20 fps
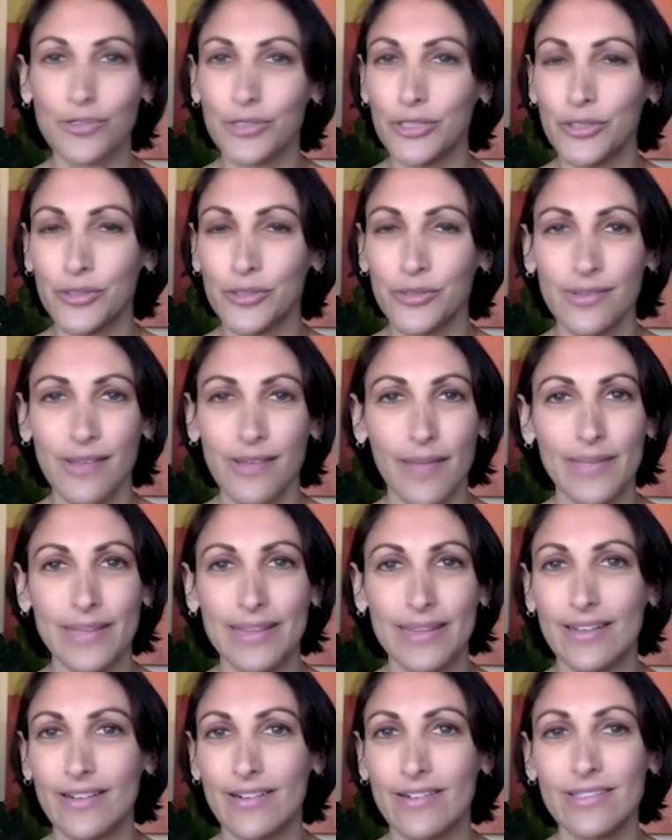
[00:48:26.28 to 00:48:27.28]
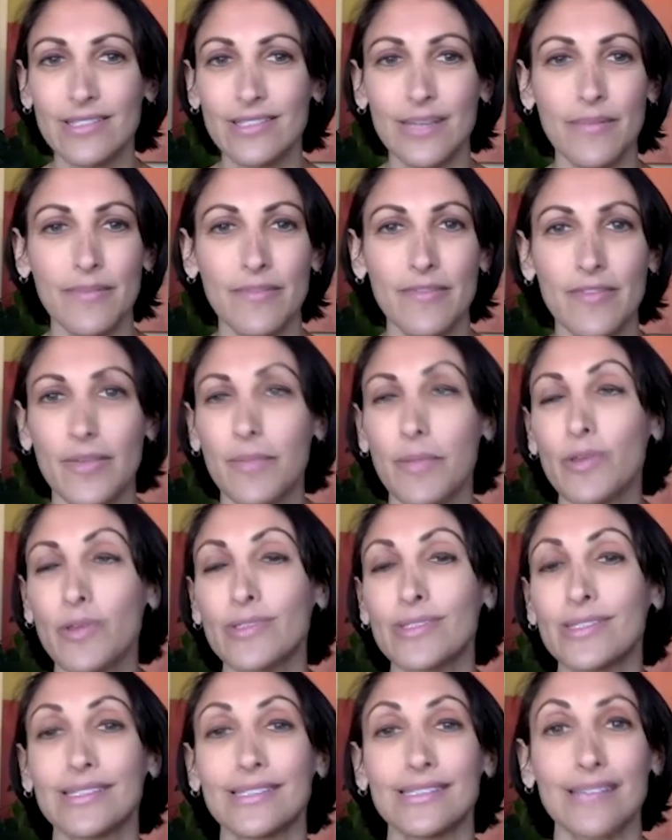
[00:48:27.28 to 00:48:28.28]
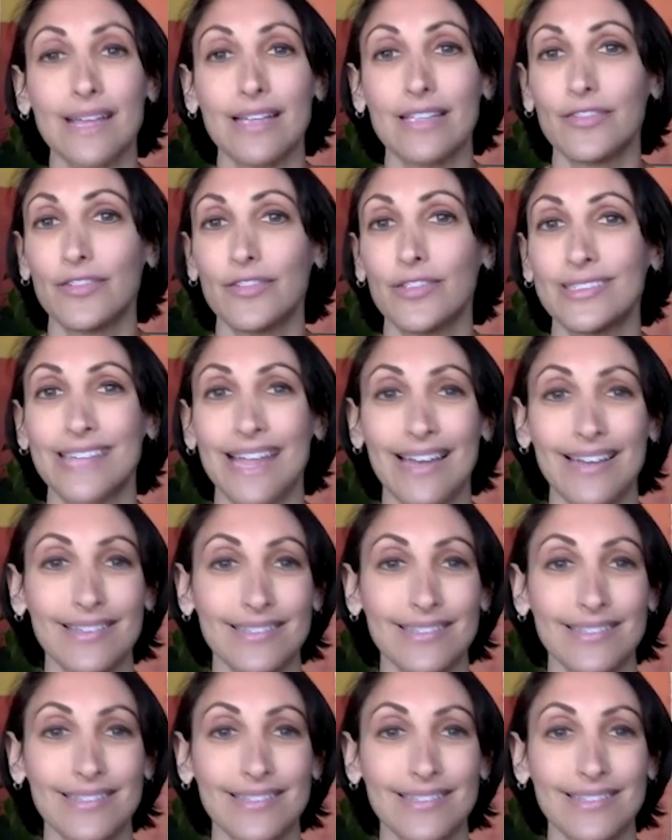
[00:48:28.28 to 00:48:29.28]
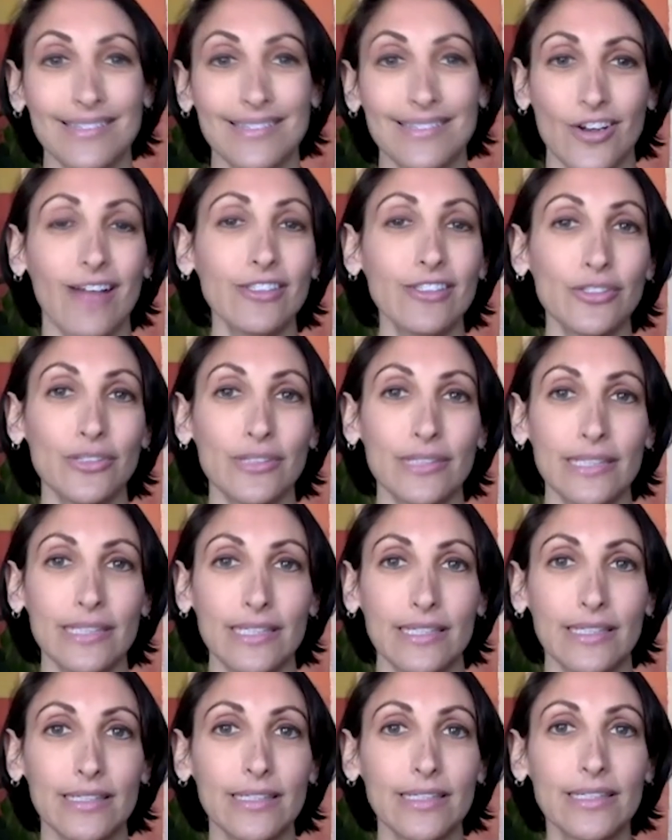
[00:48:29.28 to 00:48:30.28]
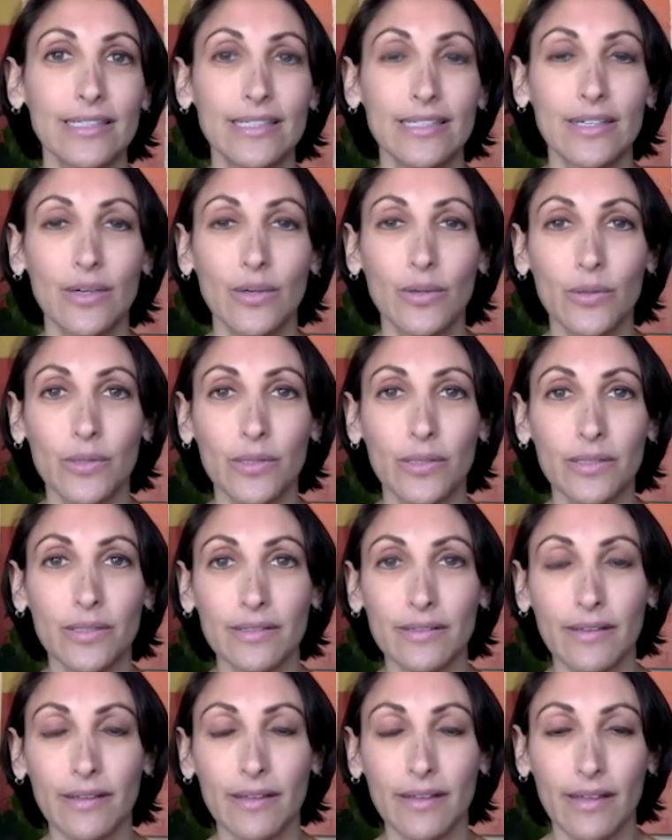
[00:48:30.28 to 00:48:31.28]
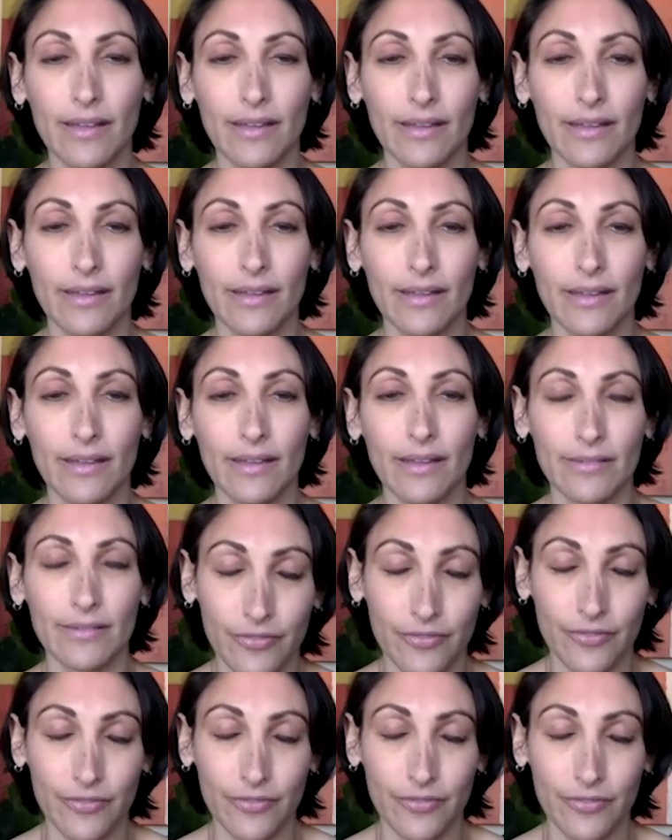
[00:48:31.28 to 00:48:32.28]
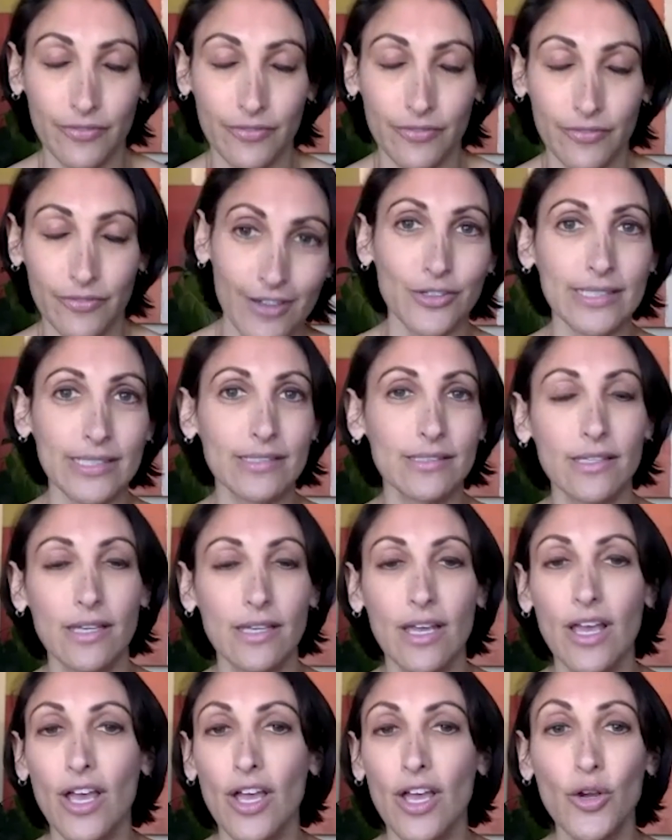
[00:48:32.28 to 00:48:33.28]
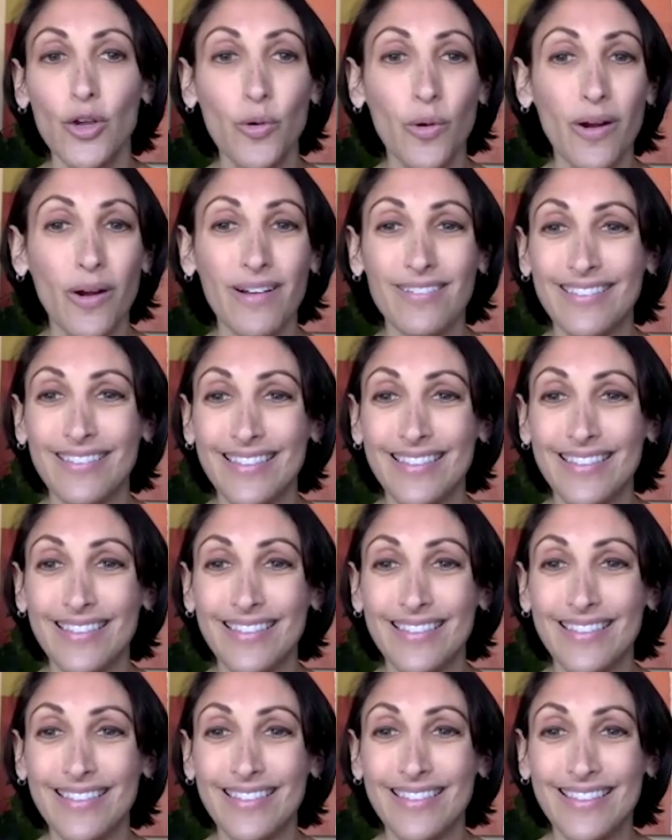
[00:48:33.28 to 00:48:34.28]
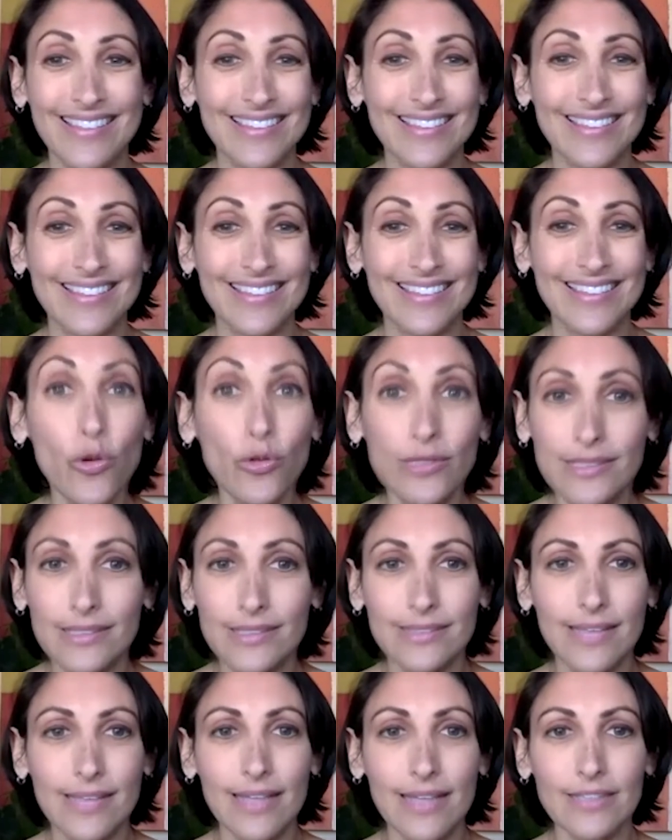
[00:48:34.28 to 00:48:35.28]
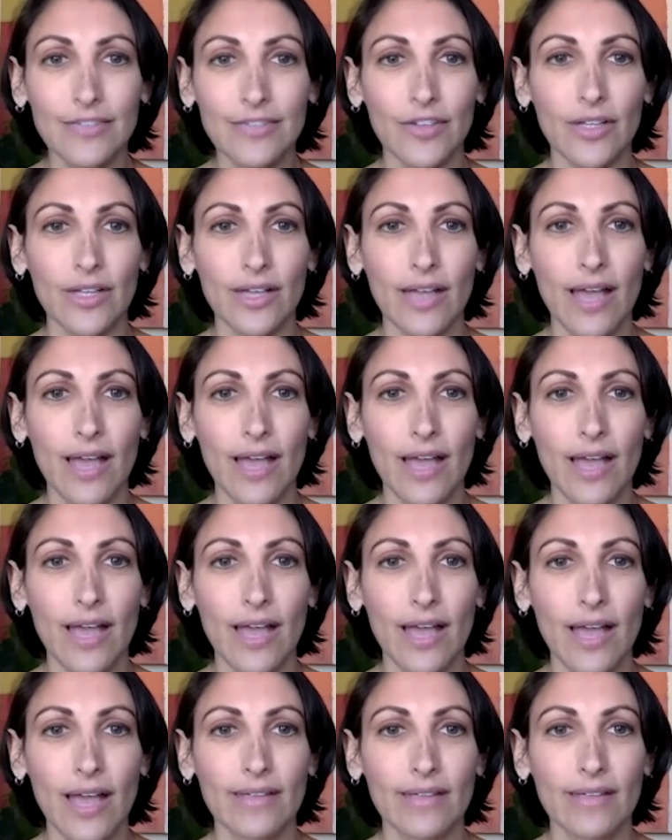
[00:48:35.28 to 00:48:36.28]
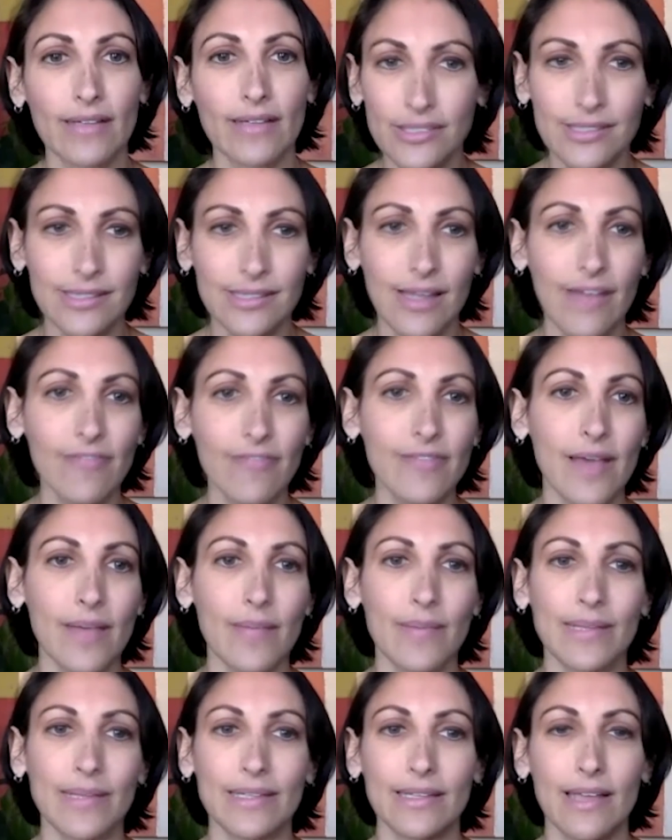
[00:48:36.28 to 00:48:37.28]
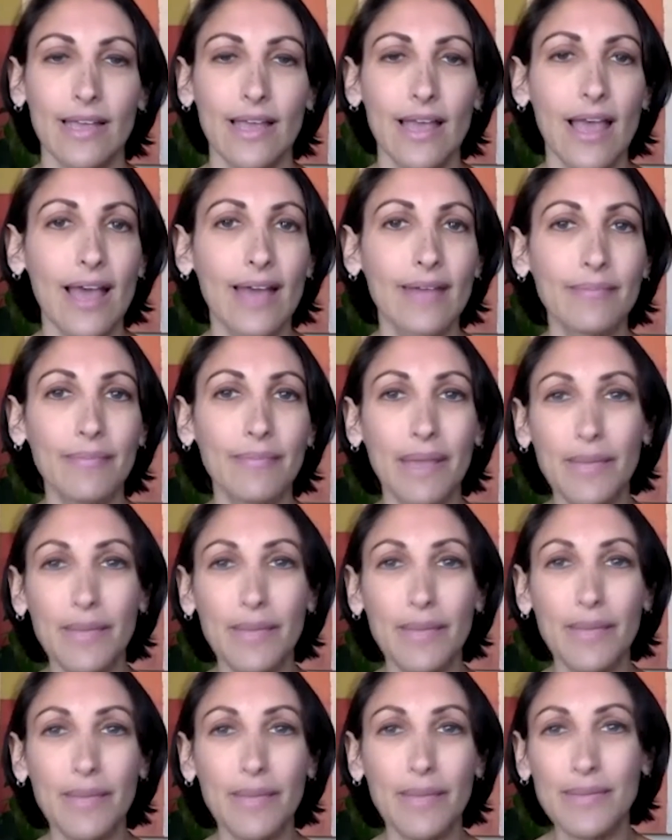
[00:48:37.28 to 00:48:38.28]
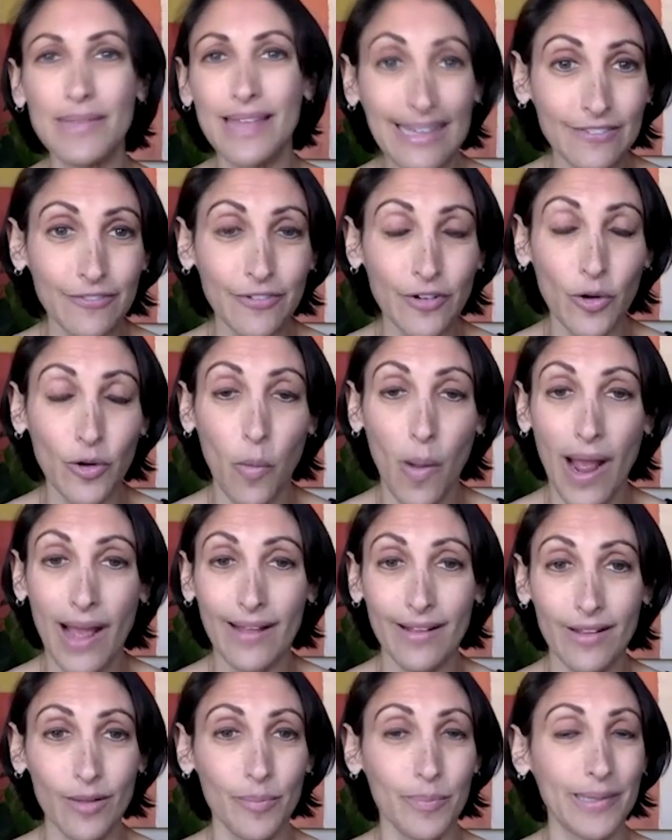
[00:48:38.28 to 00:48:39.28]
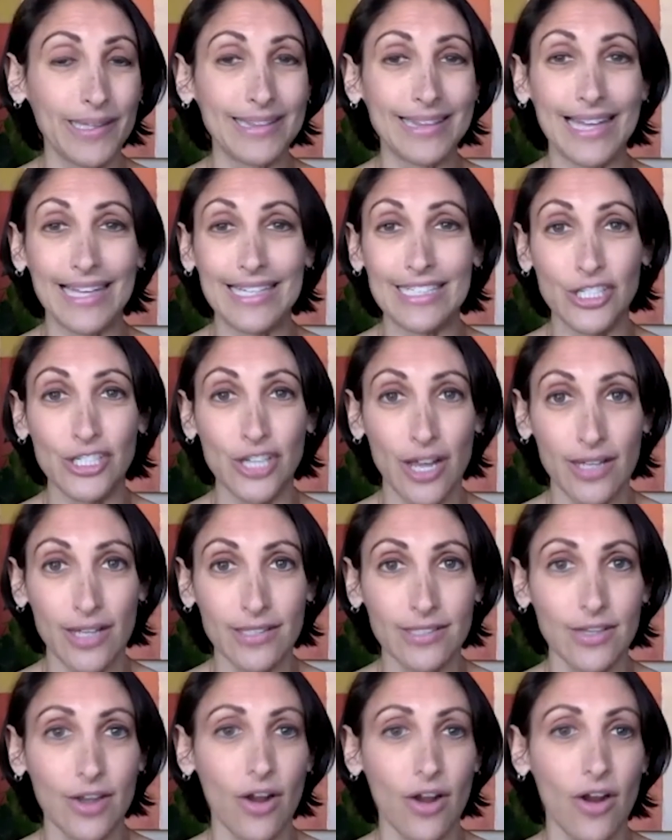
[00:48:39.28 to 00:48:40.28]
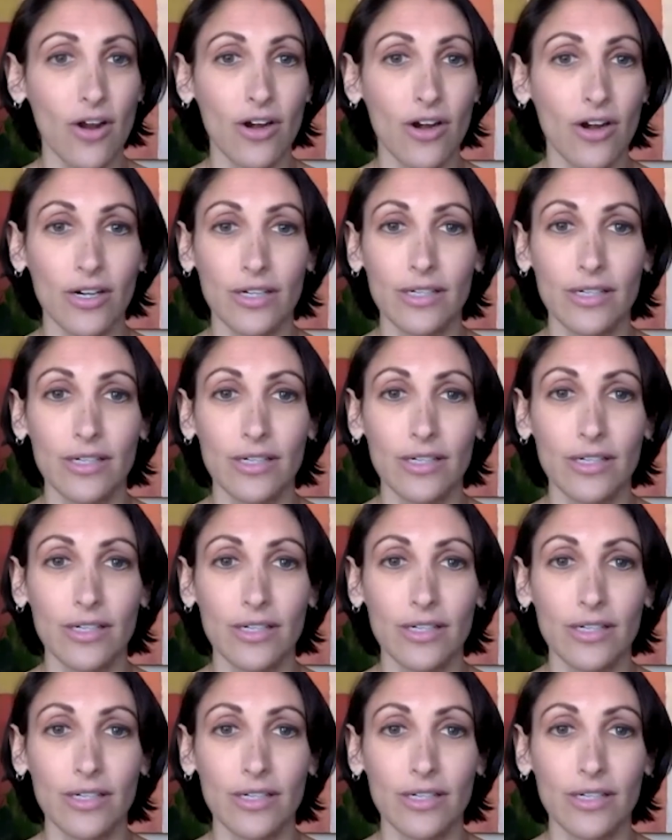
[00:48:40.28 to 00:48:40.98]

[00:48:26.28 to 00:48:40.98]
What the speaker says: just not true. I mean, there are some of the most successful dentists in our country, or from other countries, who are so successful and patients love them. And maybe they liked it for a while, but they just are,